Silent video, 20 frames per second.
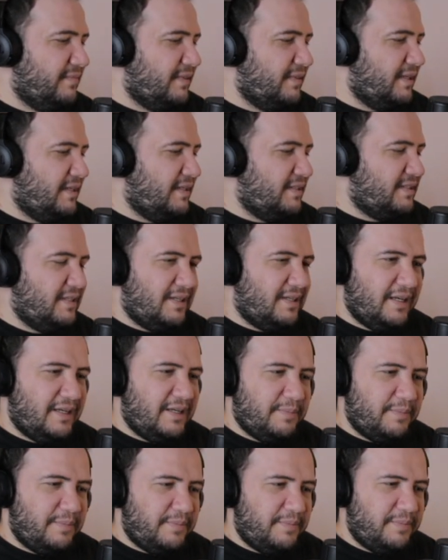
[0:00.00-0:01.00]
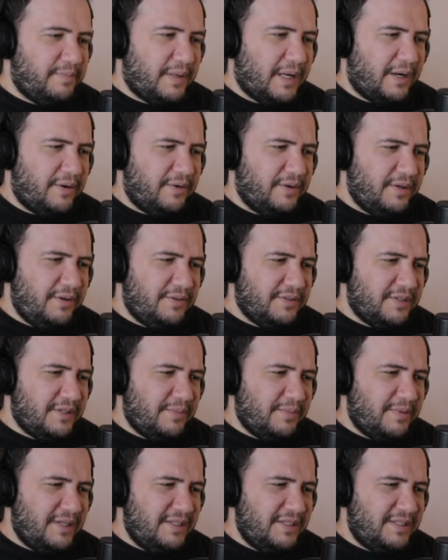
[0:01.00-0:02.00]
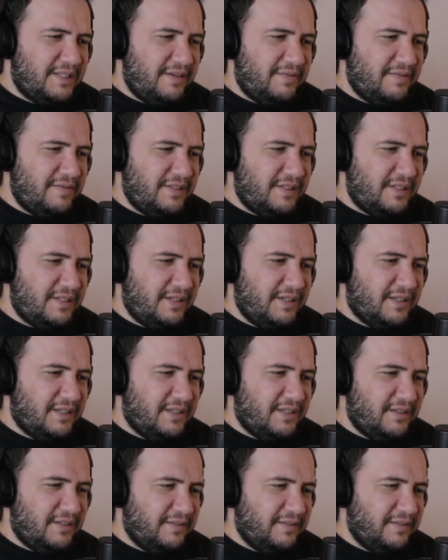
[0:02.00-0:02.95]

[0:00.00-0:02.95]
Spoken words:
Is it like a parody or something? Steven Seagal?